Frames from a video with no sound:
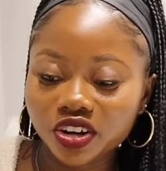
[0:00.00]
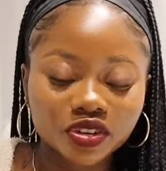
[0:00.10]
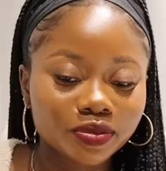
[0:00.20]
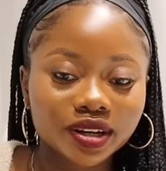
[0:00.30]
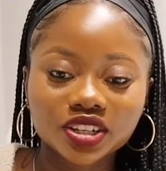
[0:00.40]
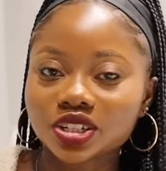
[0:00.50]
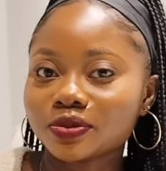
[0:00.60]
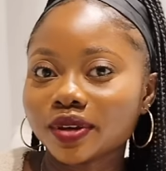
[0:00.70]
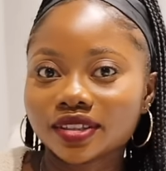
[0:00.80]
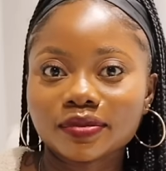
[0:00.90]
everybody just
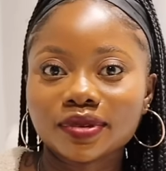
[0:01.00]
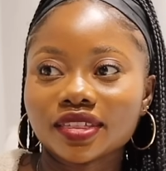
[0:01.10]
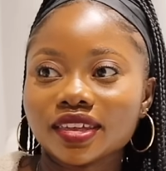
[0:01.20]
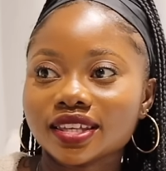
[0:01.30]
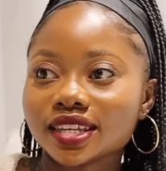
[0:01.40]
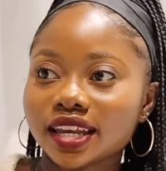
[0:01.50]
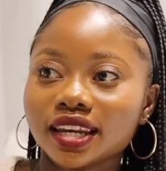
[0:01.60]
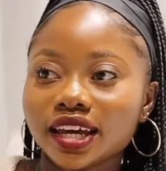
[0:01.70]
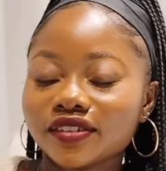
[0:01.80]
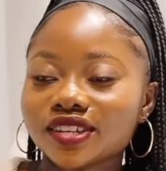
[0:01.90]
picked up their things and
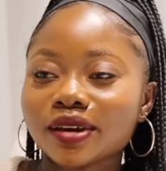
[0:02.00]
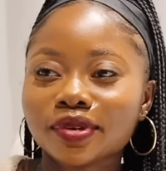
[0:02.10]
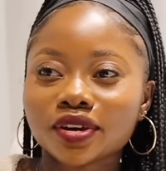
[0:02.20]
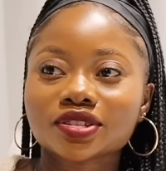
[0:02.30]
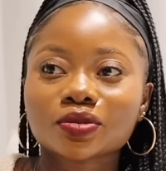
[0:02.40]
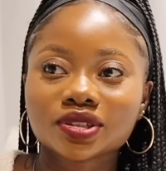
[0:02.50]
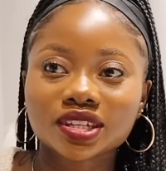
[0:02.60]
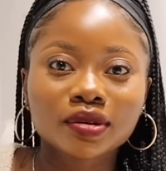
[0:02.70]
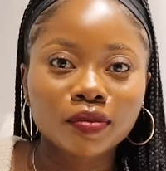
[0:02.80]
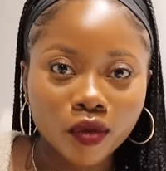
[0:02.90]
left. And because it was
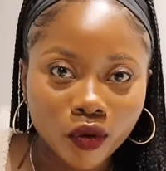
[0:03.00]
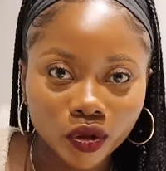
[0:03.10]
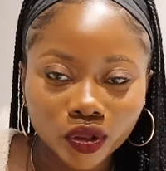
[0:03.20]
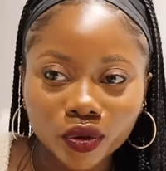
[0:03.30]
in the mall